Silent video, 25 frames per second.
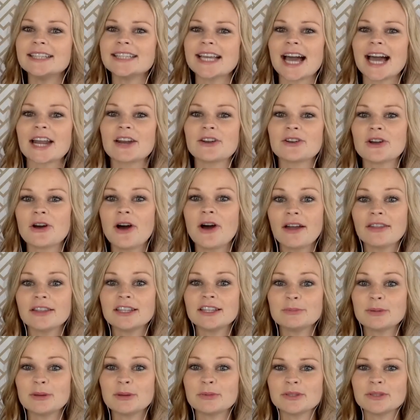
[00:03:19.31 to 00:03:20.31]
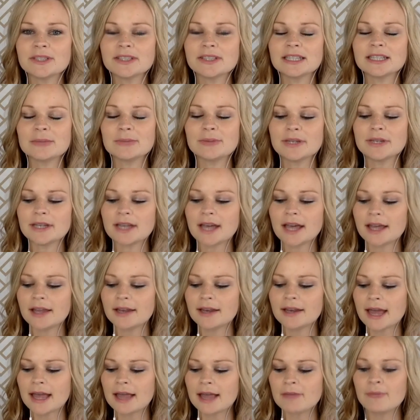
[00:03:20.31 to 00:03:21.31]
Like, I don't know how these people sleep at
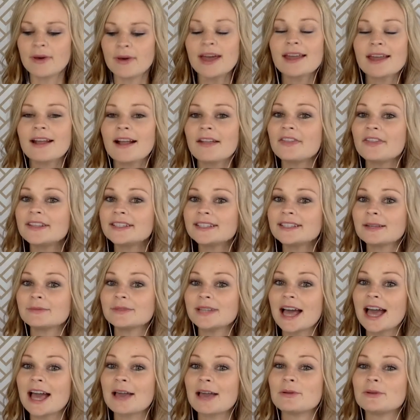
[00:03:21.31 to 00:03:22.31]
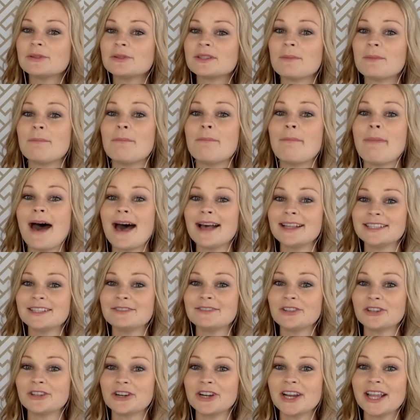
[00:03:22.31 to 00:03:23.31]
night. But at the same time, it was a massive
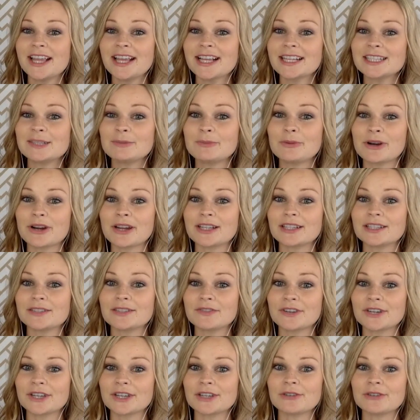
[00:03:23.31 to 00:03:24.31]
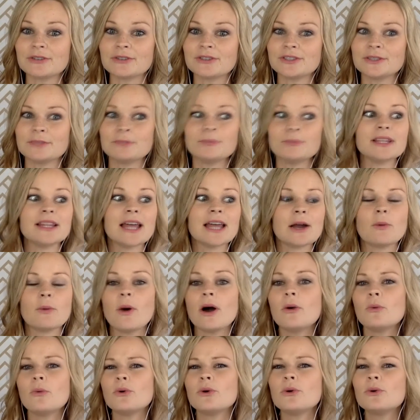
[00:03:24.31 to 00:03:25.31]
learning experience for you to be like what,
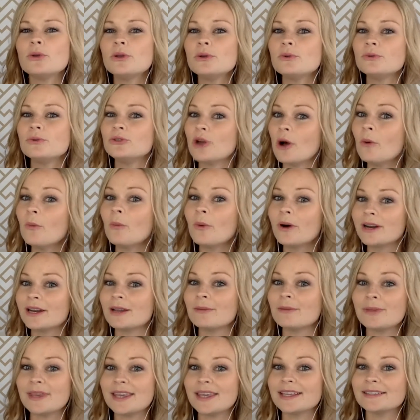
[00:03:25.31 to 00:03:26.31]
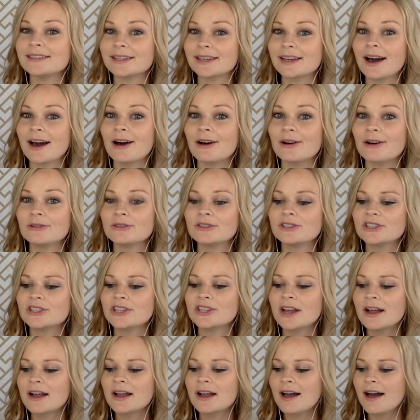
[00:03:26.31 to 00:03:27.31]
who you don't want to be as a coach.
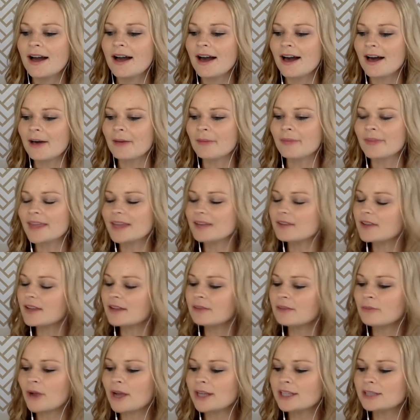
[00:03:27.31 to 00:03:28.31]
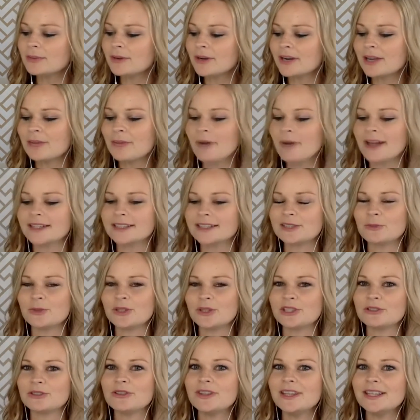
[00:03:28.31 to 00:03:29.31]
Um, and in prosperity Posse, we
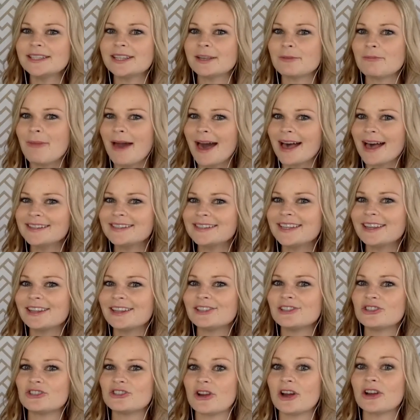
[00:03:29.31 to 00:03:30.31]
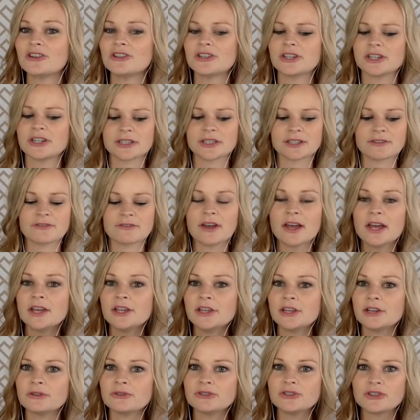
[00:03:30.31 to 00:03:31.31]
do these like masculine structures of,
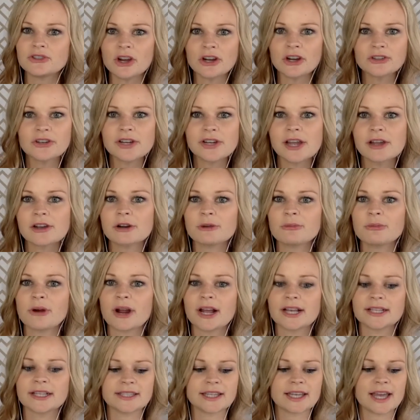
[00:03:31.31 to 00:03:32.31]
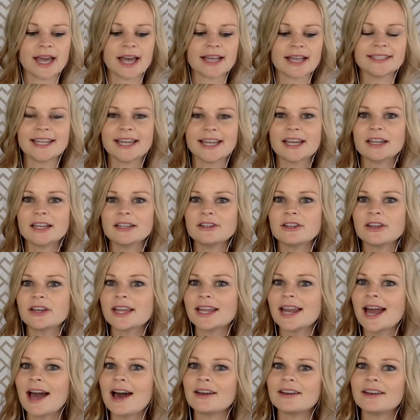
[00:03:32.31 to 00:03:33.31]
you know, structuring out your pricing. I take a look
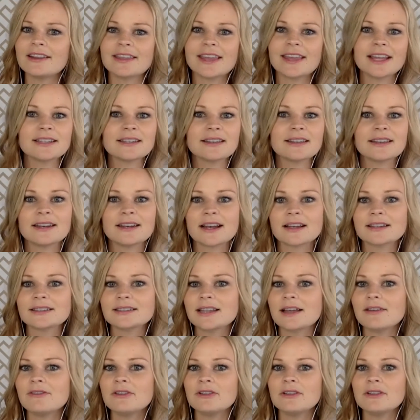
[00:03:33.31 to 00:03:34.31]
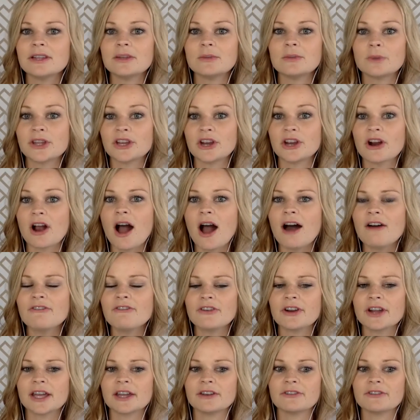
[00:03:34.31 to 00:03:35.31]
at how did it get to the next level and what you're
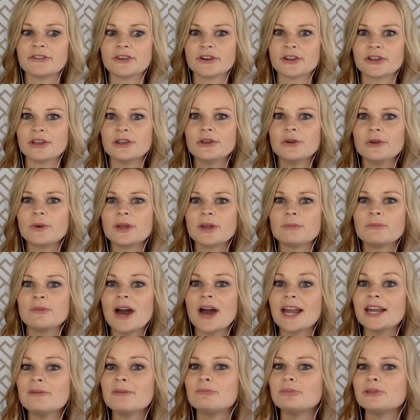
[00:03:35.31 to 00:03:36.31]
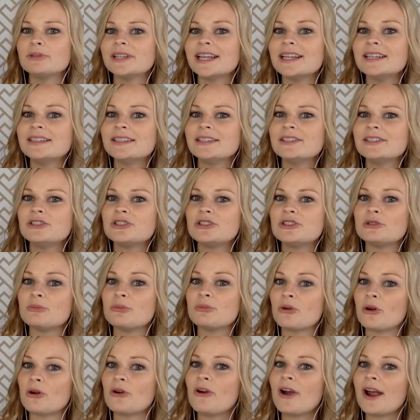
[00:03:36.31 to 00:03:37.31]
offering. And for you, we kind of blended two
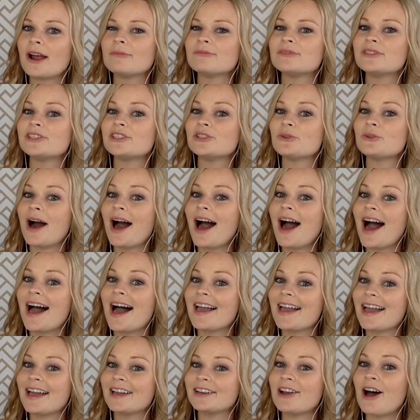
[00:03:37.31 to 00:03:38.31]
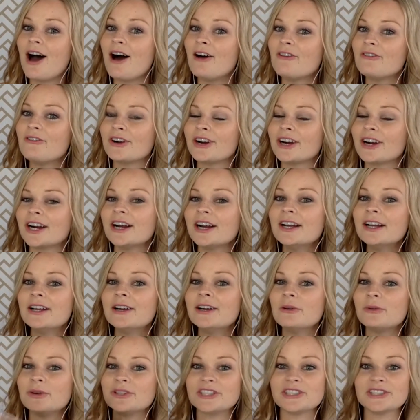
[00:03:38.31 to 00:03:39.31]
programs to do a high end offer,
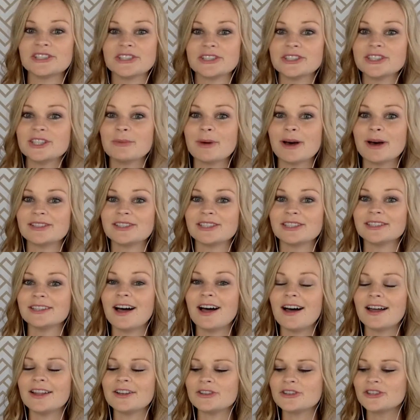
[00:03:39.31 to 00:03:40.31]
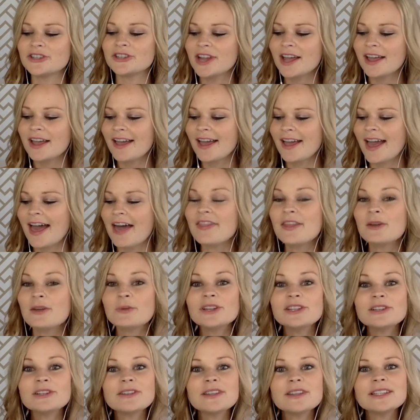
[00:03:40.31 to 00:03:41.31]
which is just about to launch. And then we
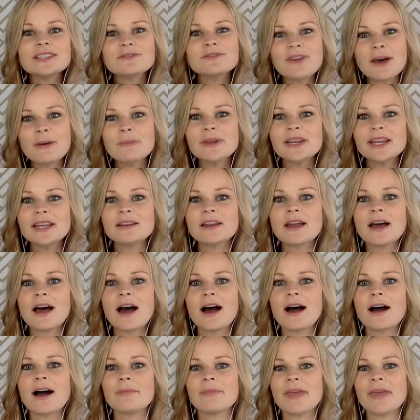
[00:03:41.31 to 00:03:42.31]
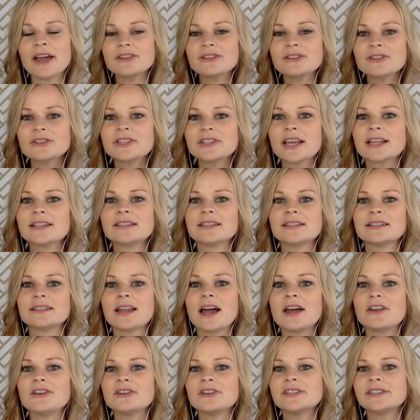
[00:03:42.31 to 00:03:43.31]
do these feminine um, exercises and
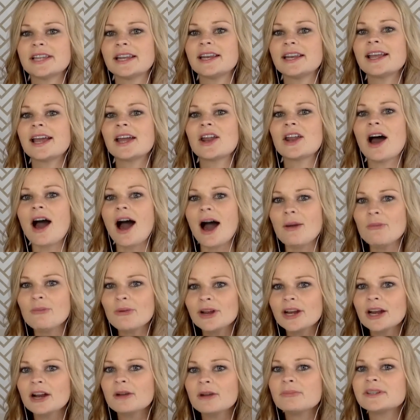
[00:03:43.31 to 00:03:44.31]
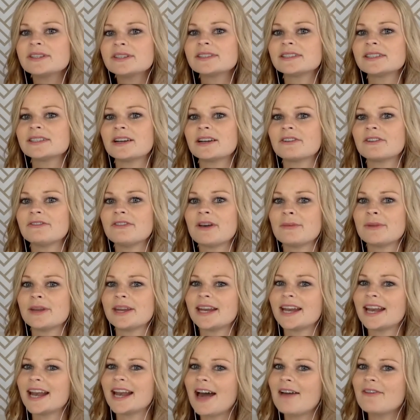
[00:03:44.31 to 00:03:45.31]
understanding how to operate our business in our
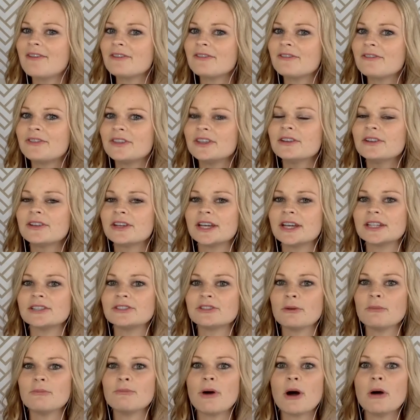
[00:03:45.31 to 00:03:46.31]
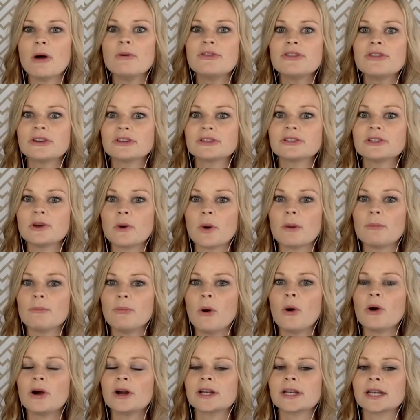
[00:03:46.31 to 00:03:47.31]
feminine and have it feel good. So both are so
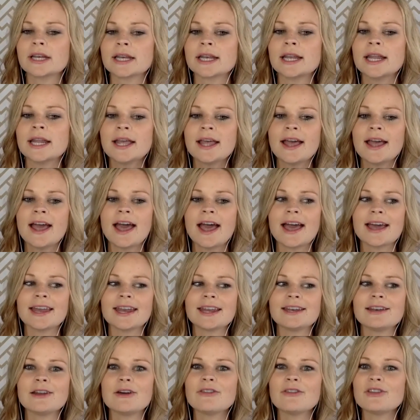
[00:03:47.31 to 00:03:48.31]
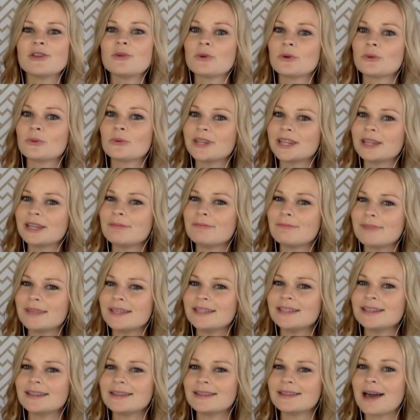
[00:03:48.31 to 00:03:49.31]
important. And I know that you were really
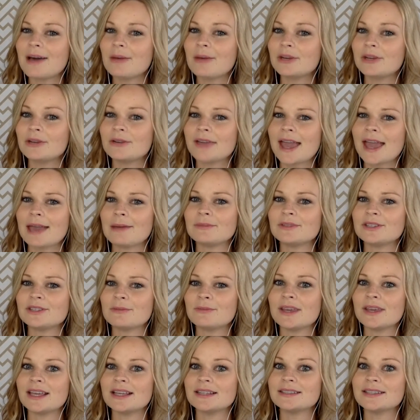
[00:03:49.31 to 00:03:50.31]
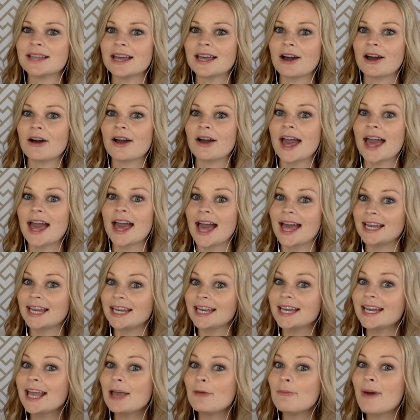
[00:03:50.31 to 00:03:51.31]
missing that when you came to me. It's like, okay, I need
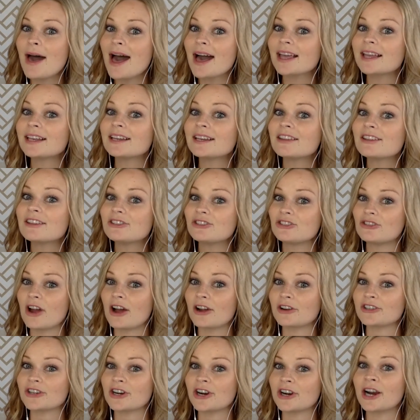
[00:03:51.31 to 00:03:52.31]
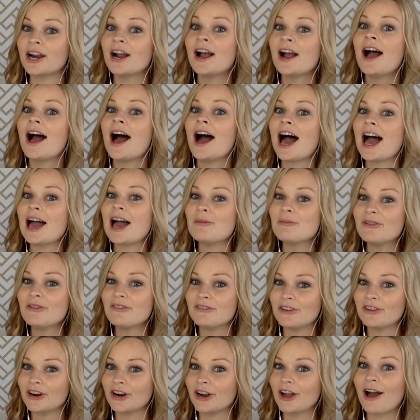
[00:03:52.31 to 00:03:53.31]
to get back into the structure. I'm a
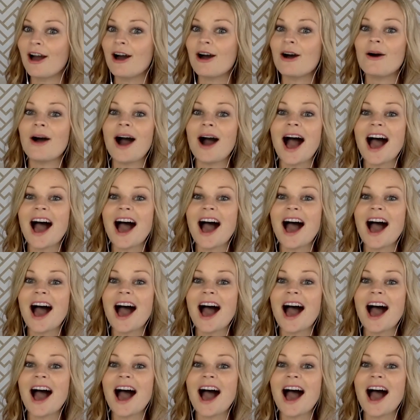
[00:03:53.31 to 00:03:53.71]
Virgo.